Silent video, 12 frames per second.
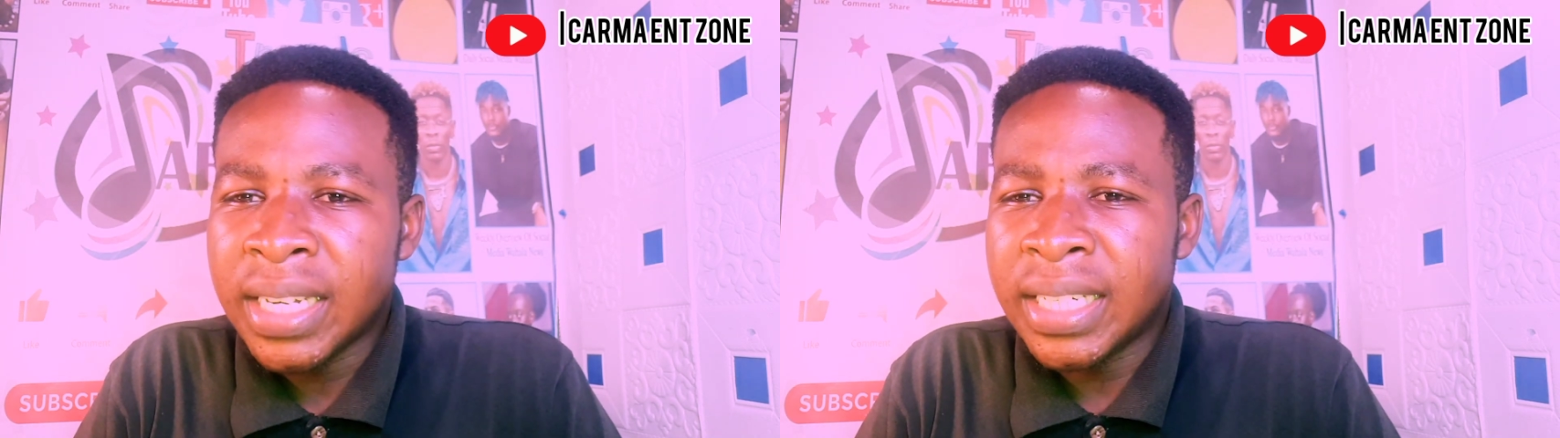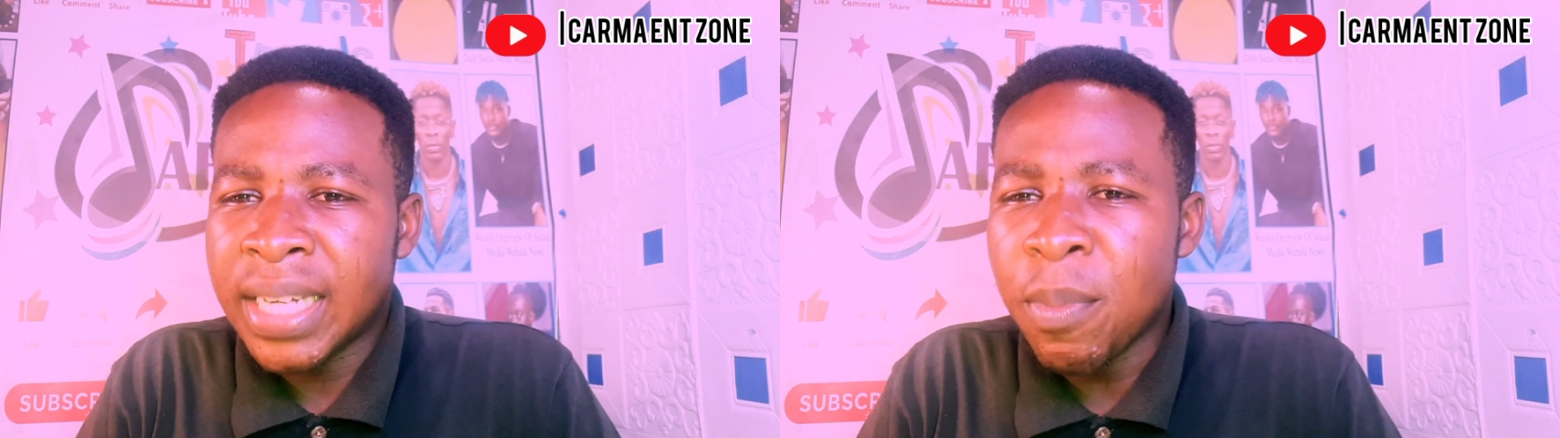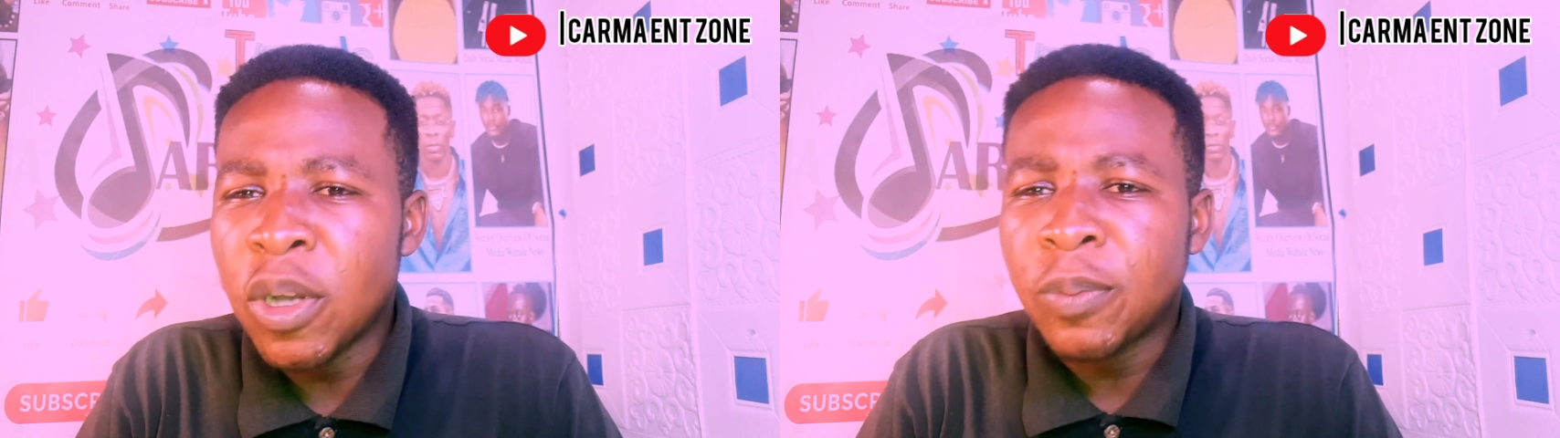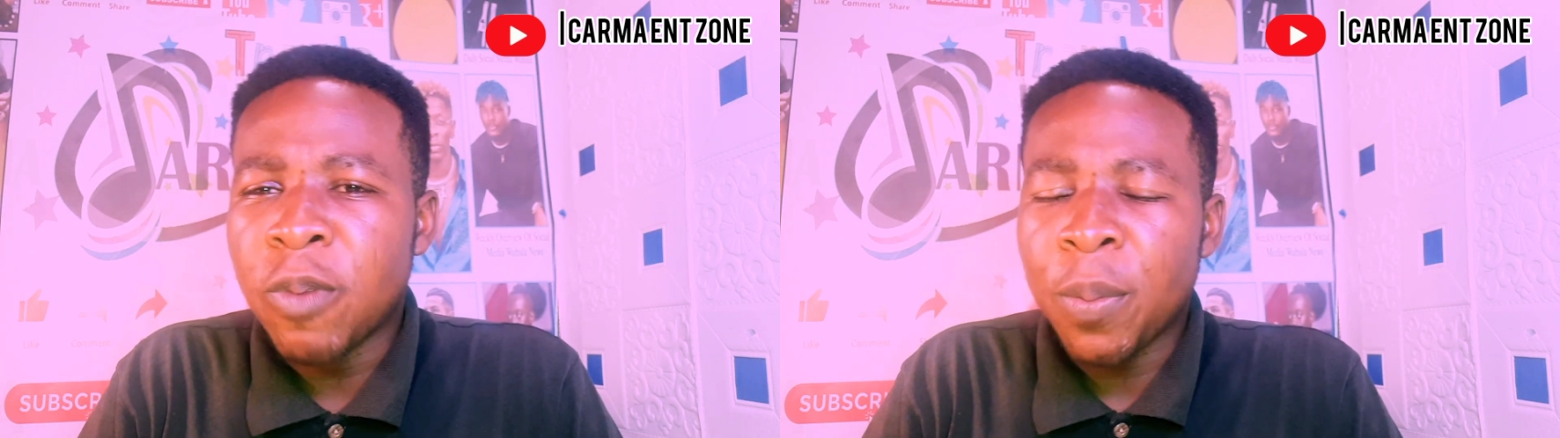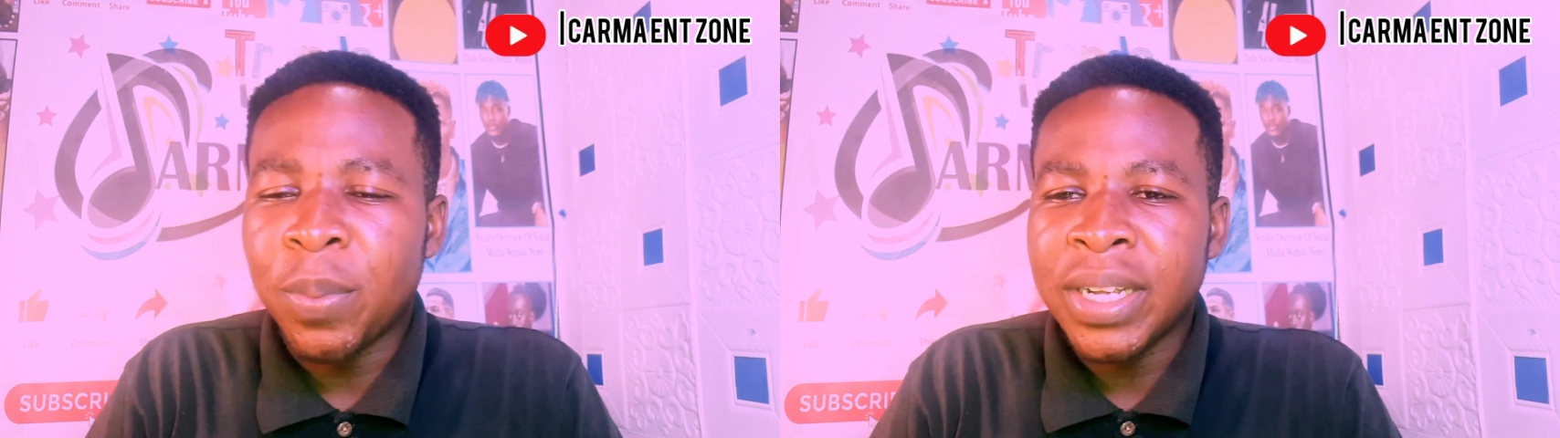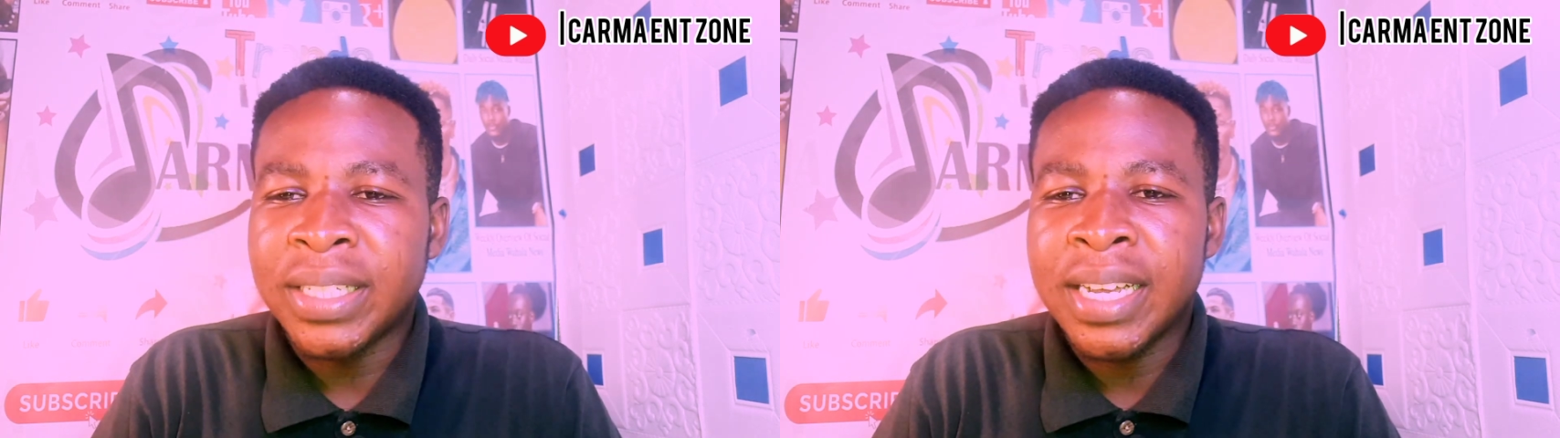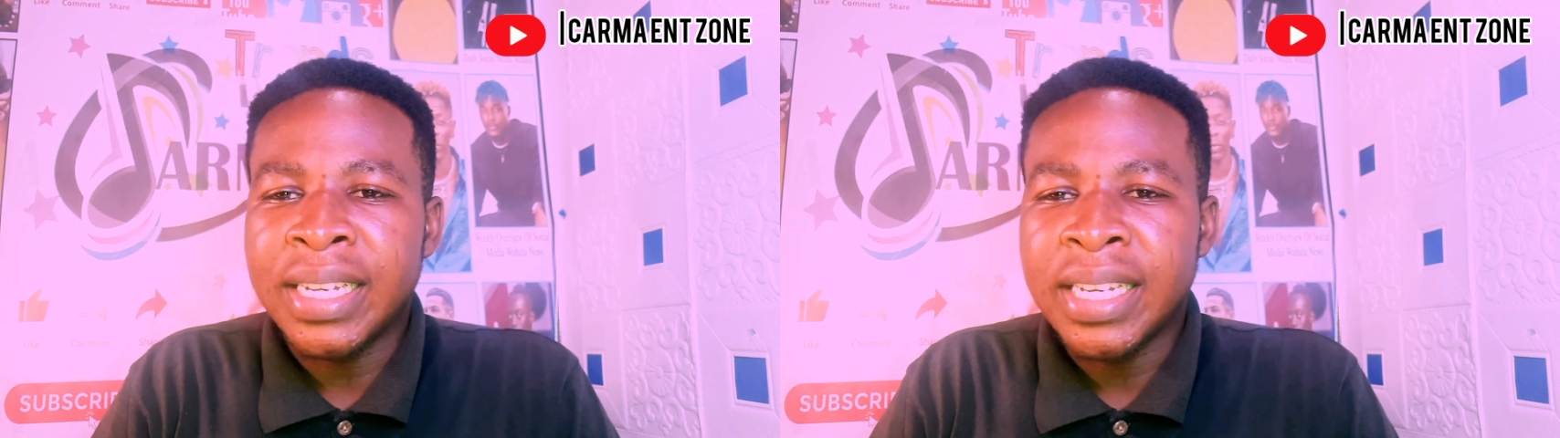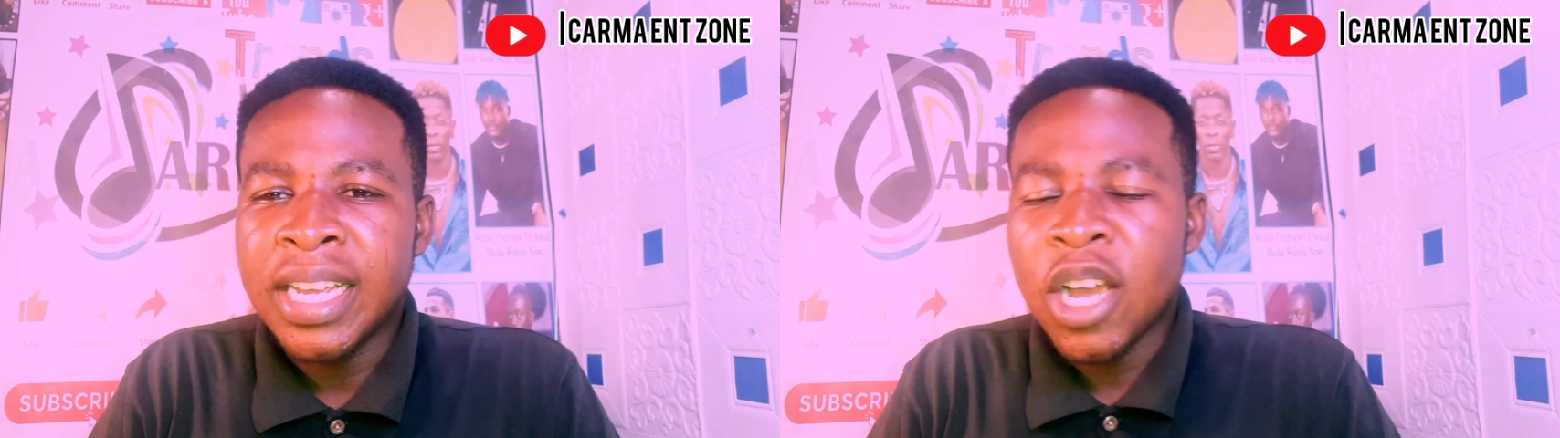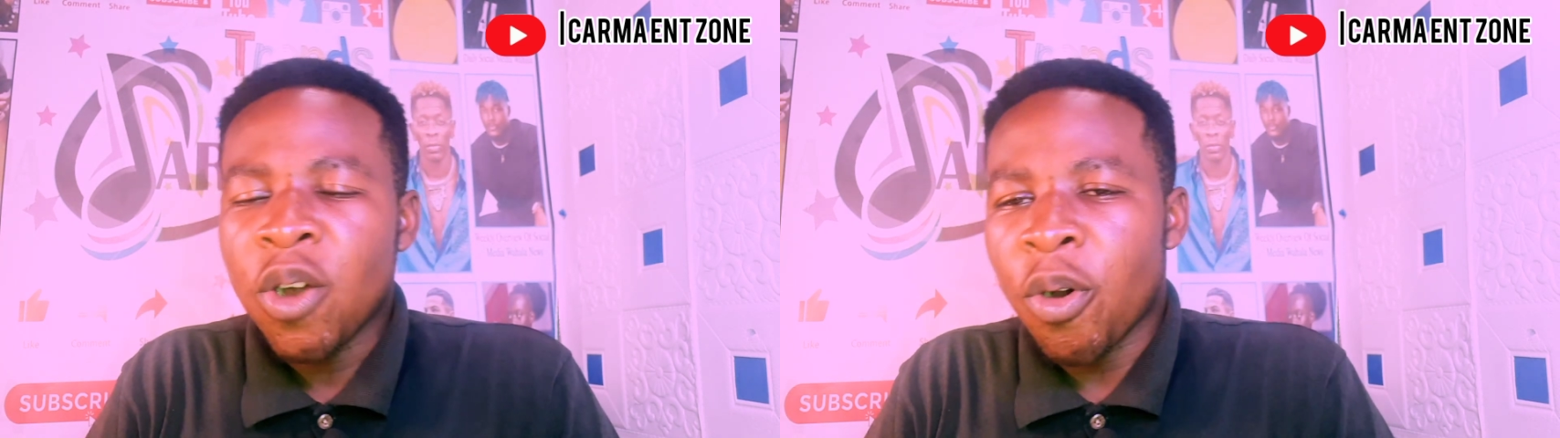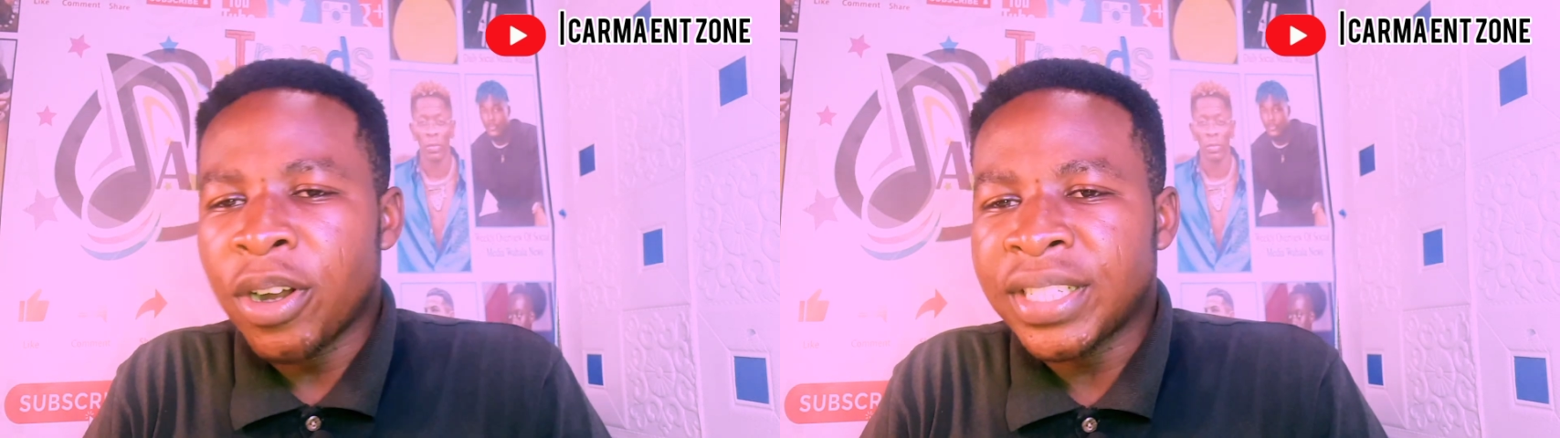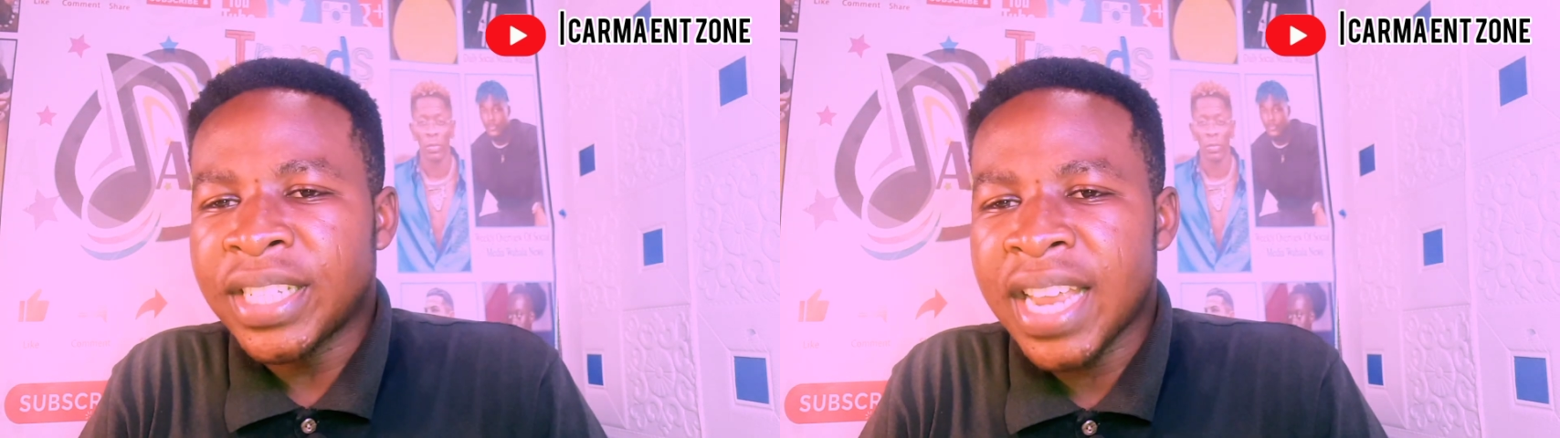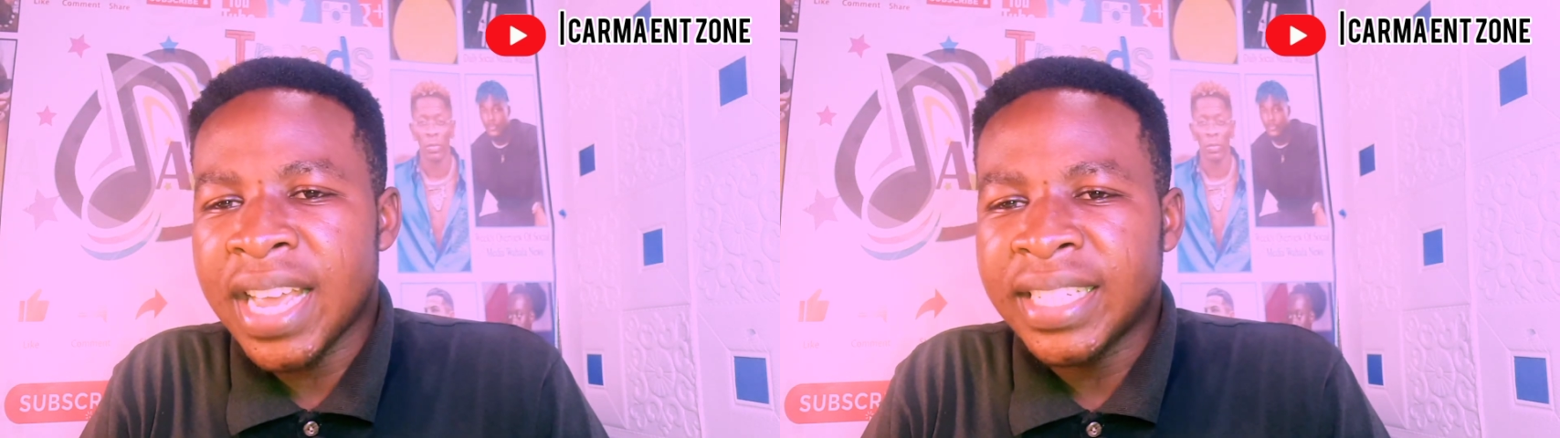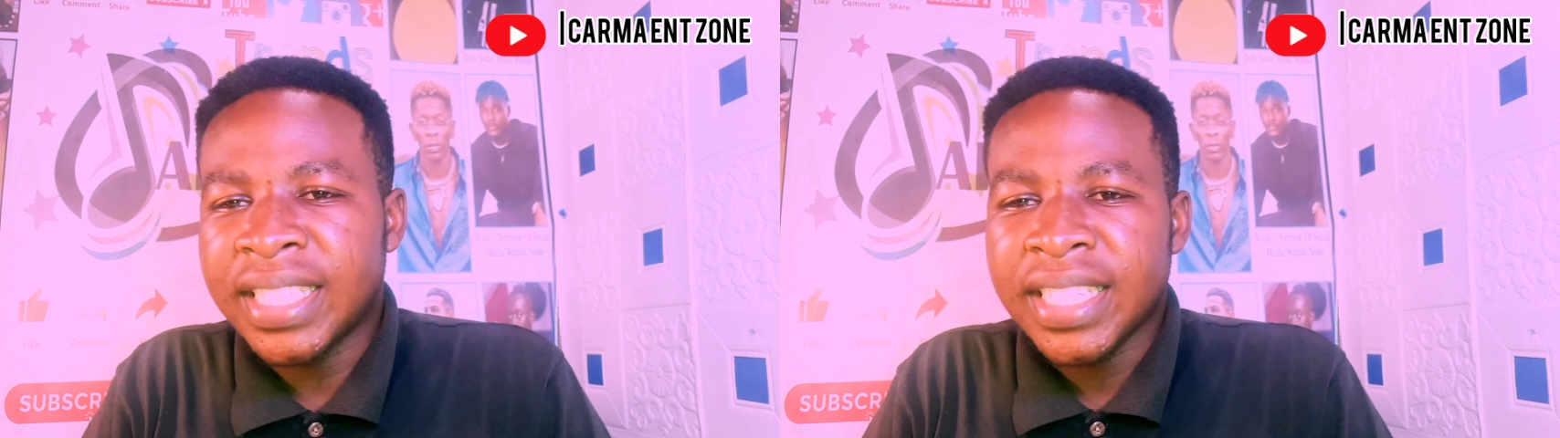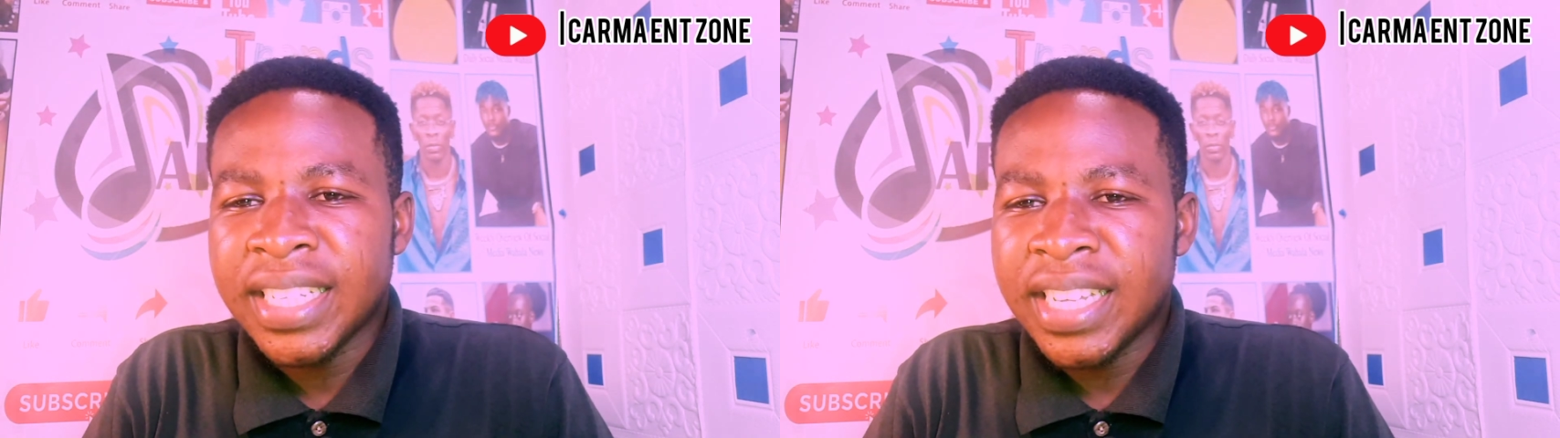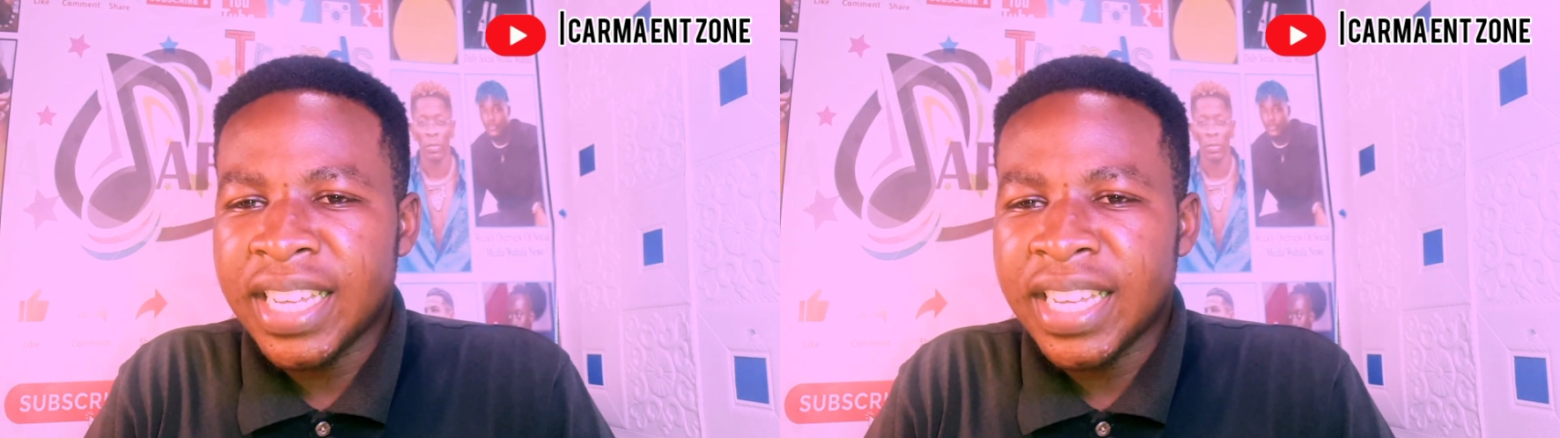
The most populated continent